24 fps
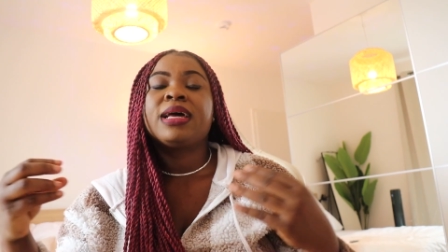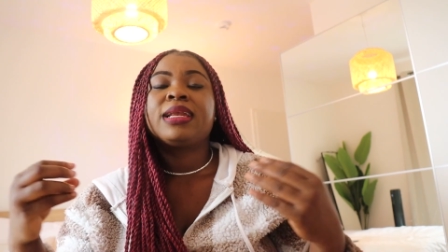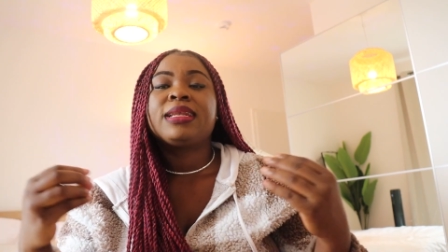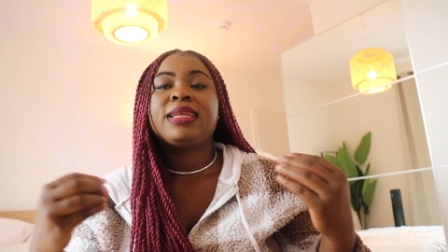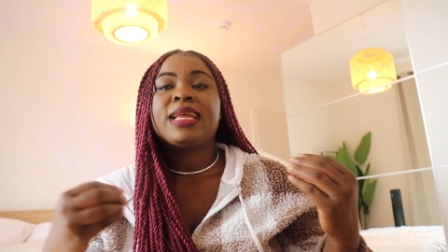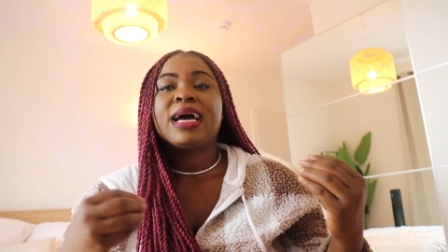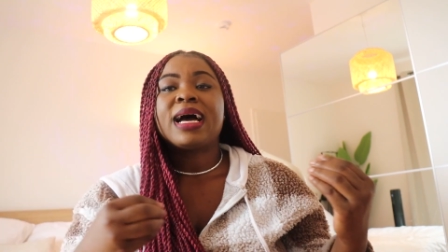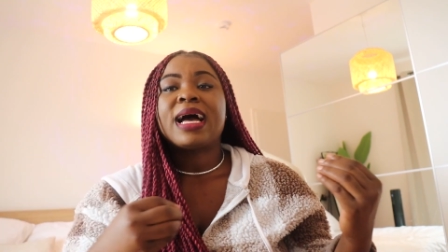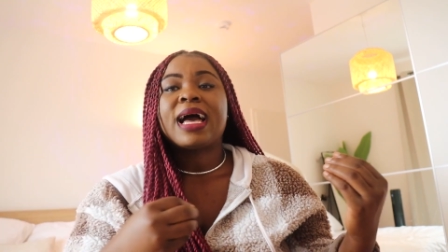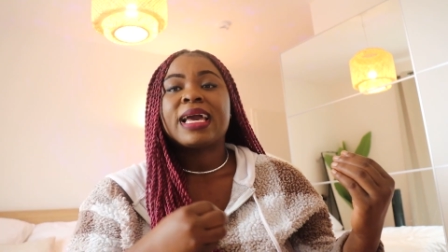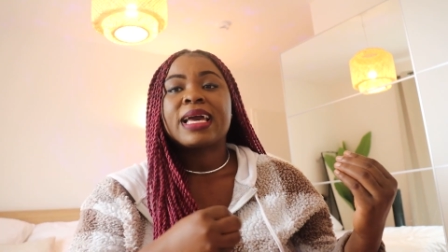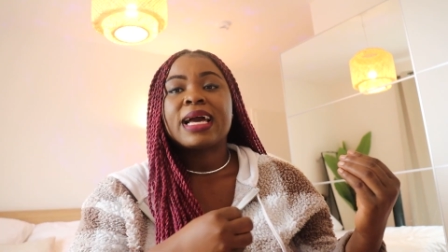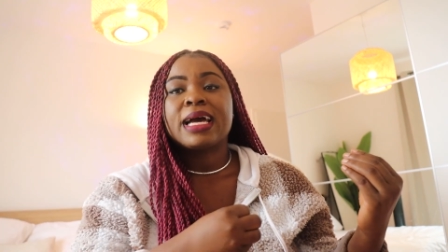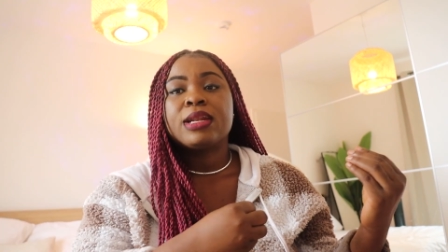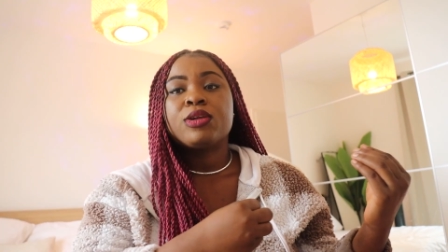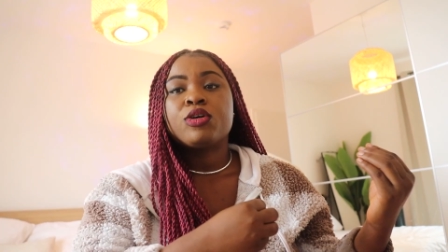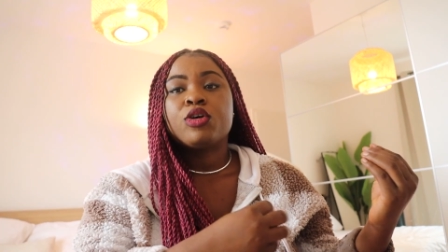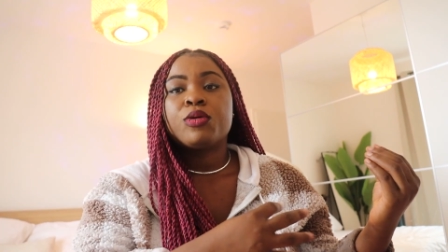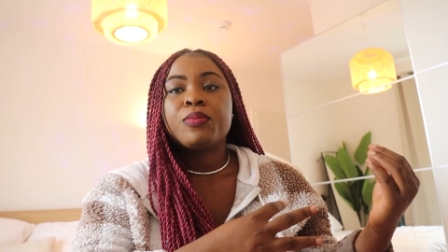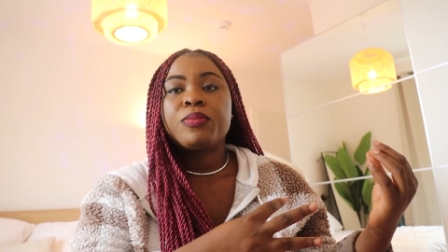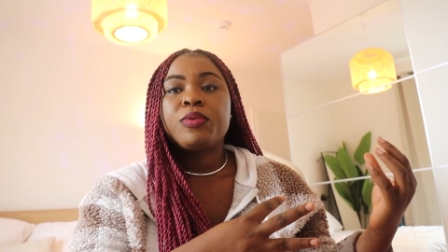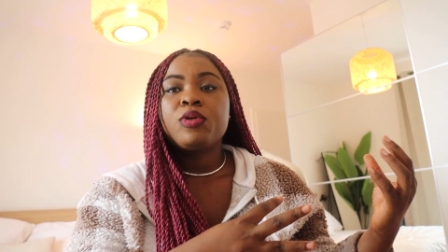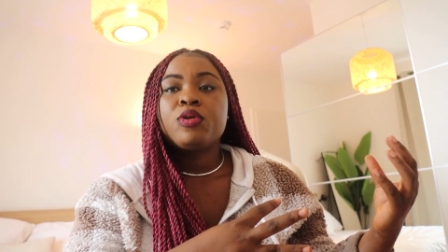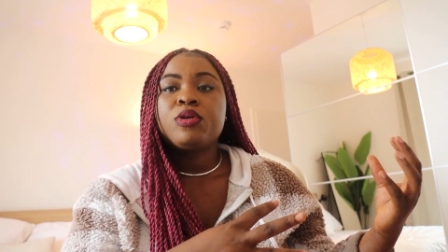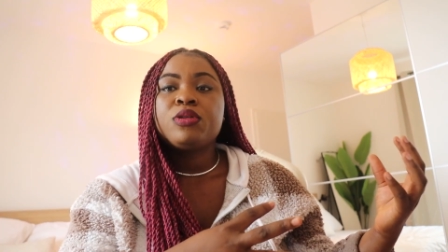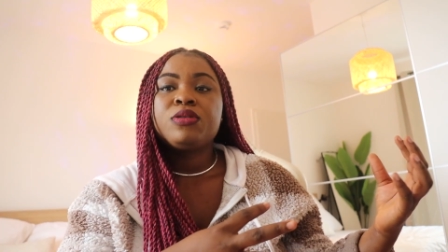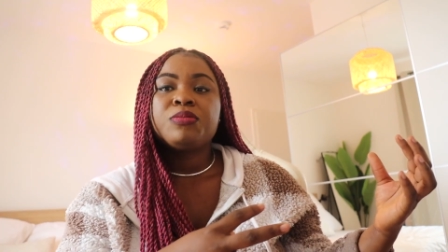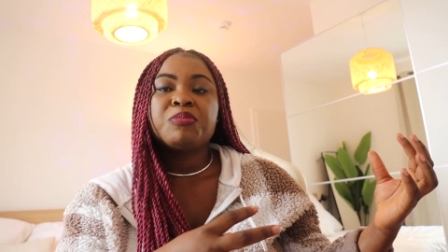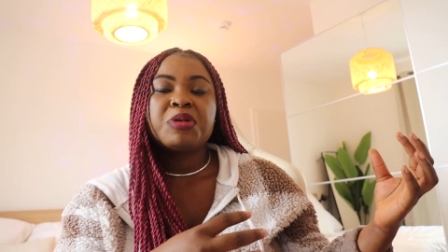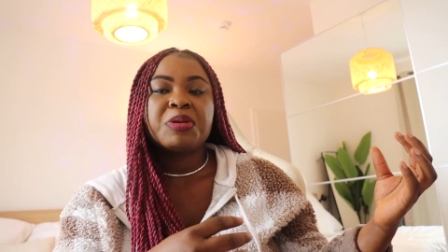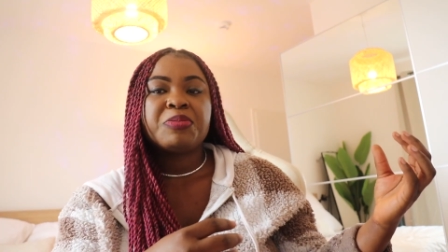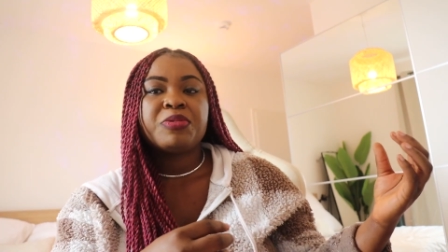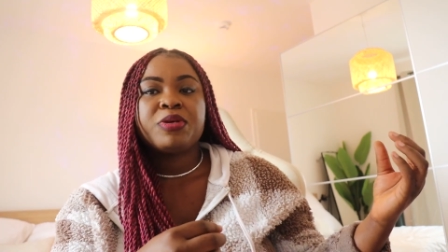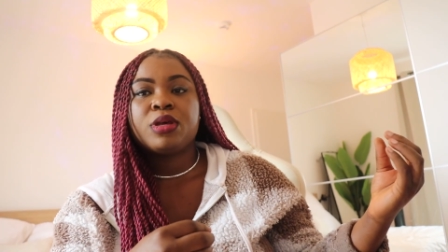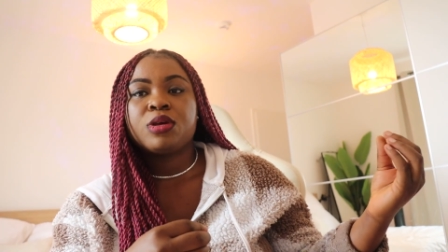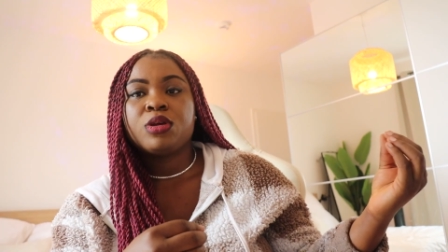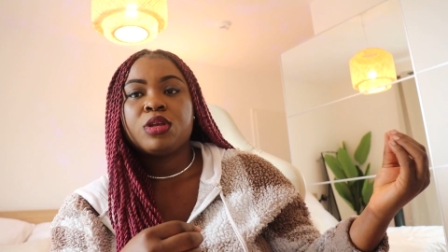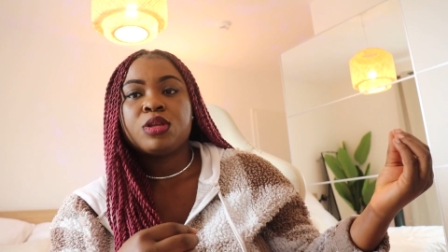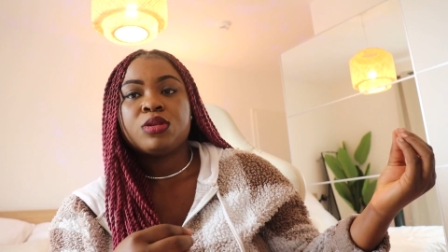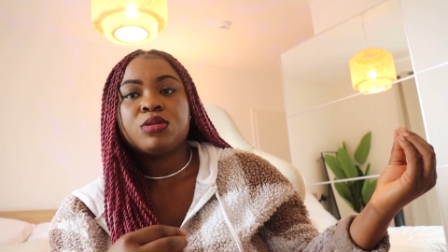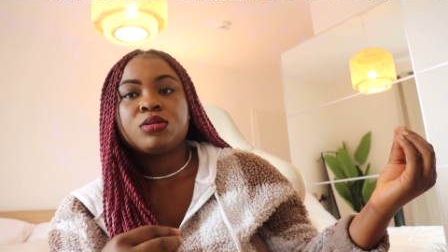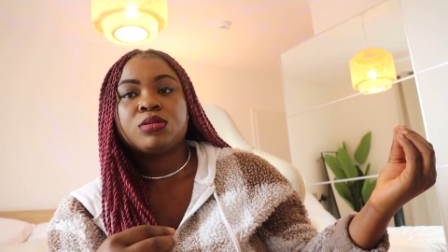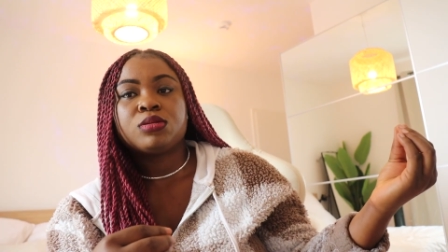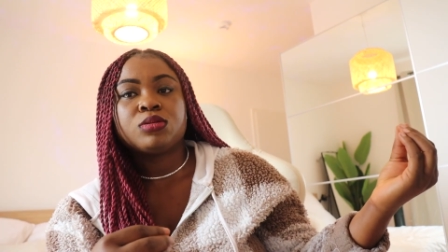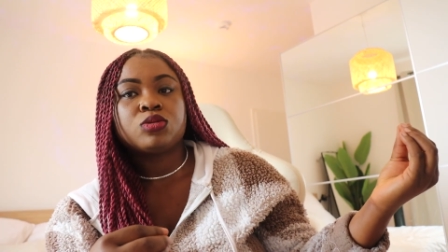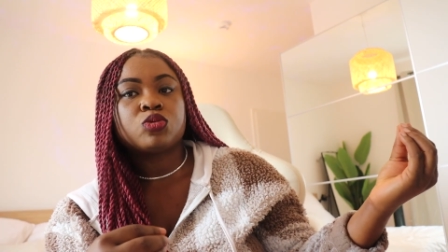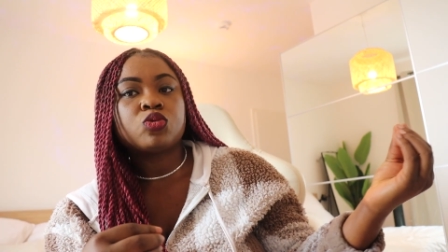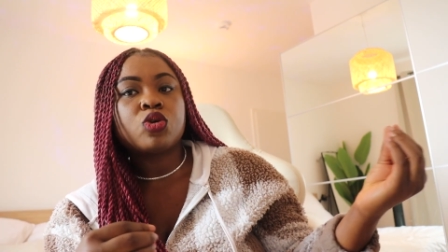that I can upload maybe
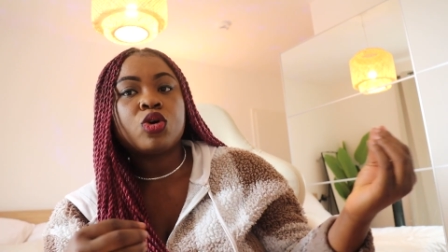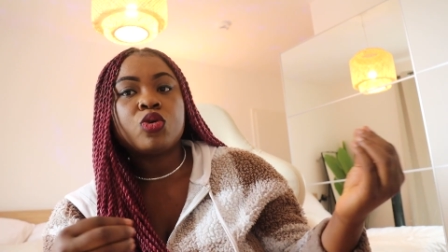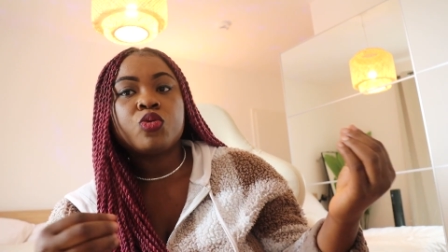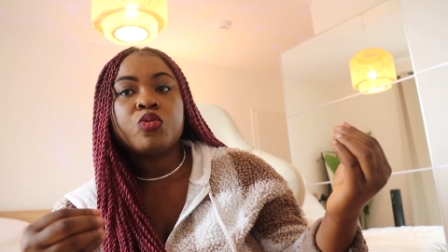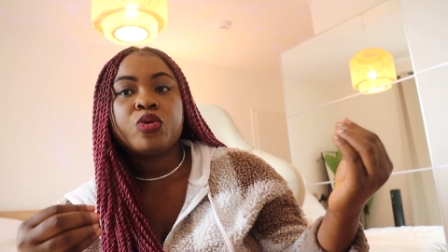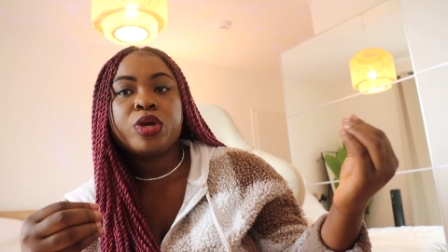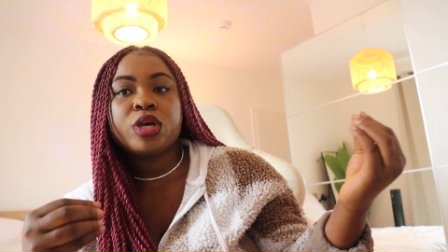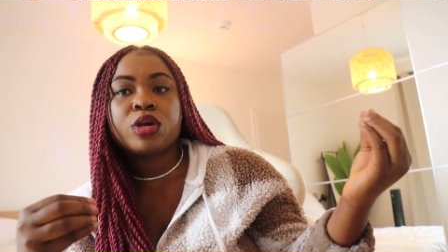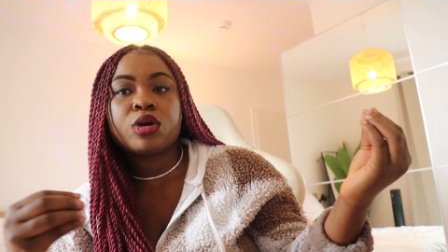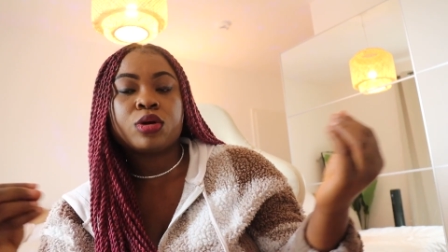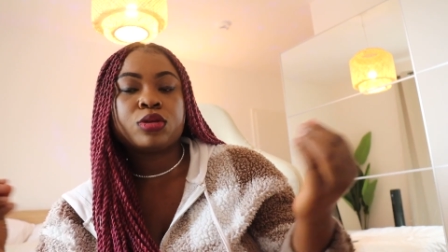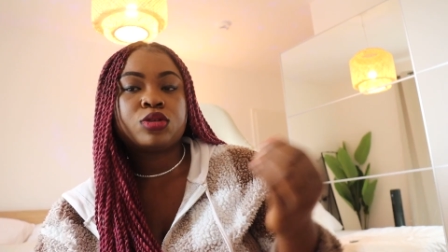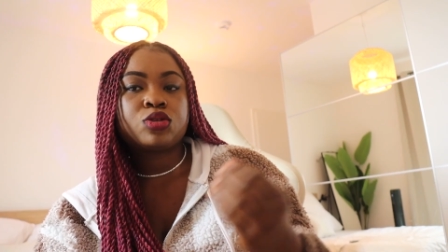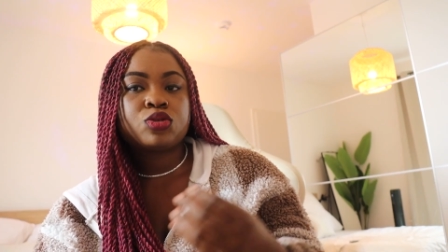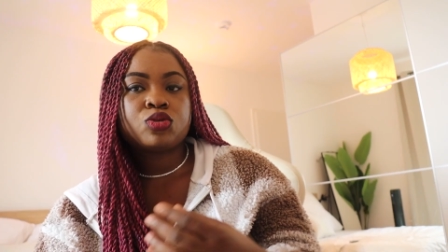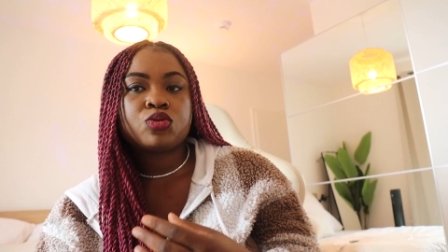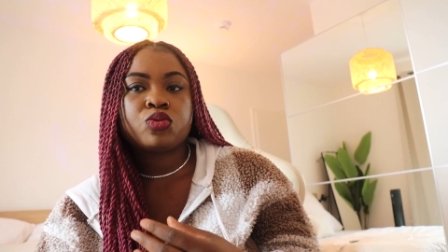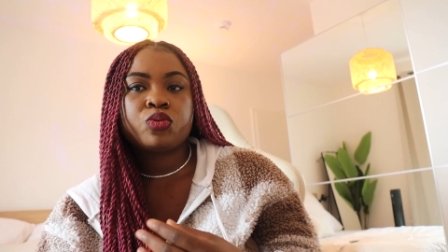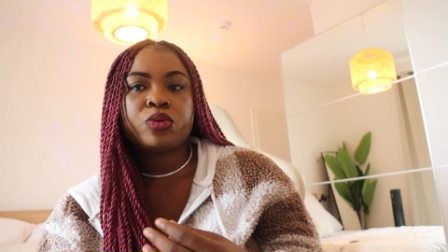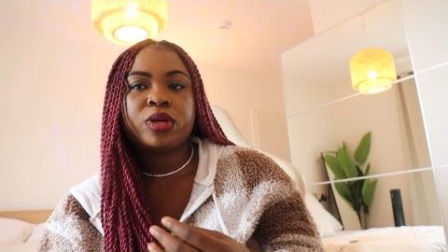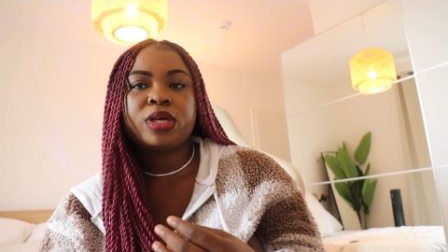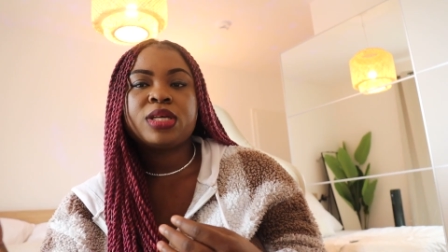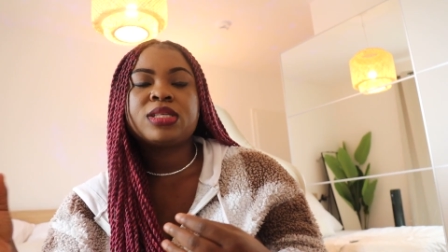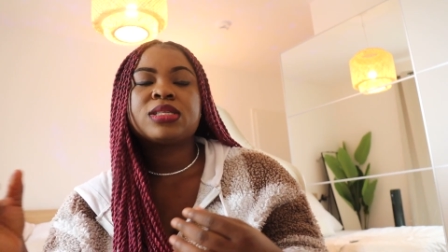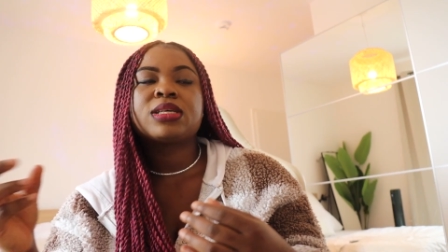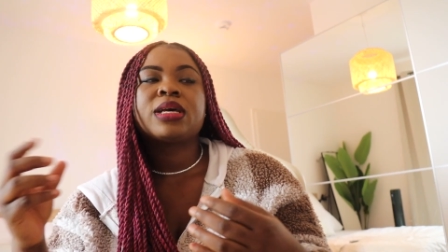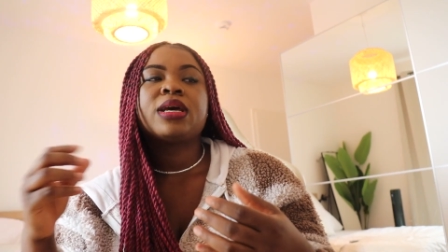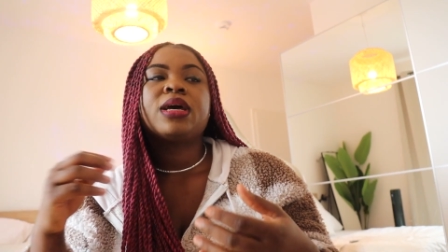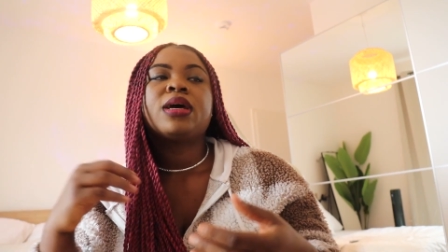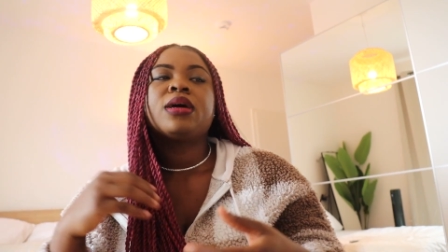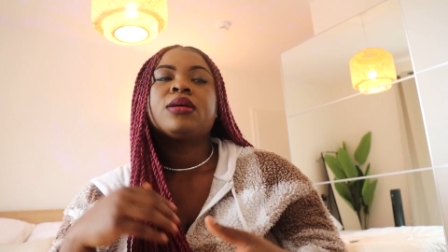in 1 week or 2 weeks.